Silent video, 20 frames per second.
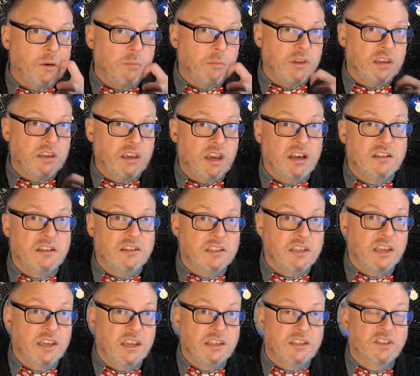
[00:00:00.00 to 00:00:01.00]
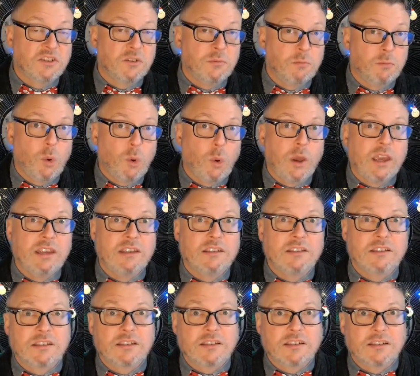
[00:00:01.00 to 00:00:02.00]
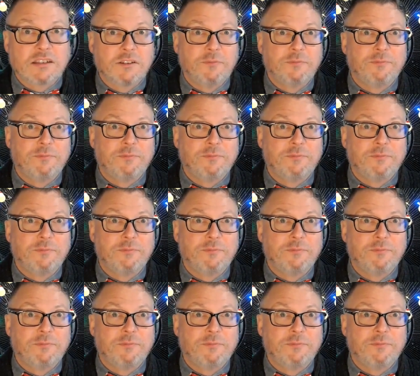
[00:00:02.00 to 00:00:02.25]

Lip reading: Because it's moist.